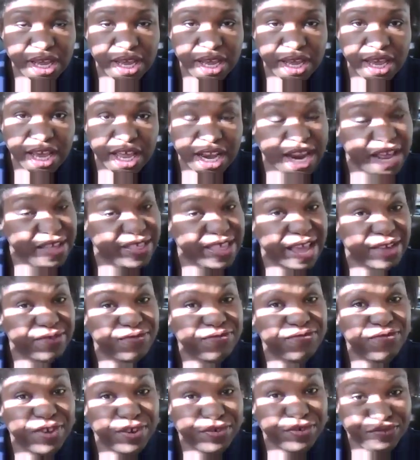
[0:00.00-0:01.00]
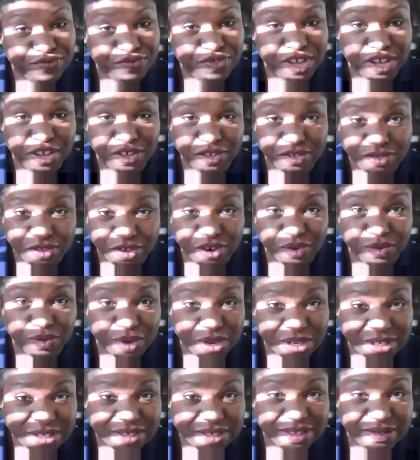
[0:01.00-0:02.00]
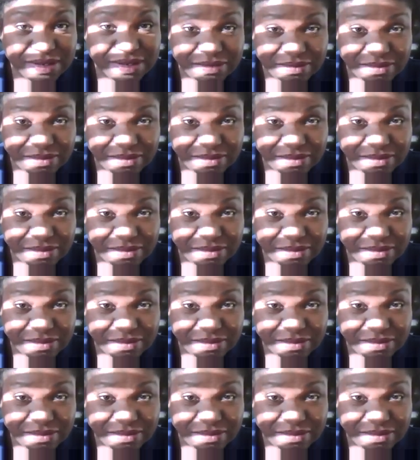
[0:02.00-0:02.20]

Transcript: And out of that 50, there was,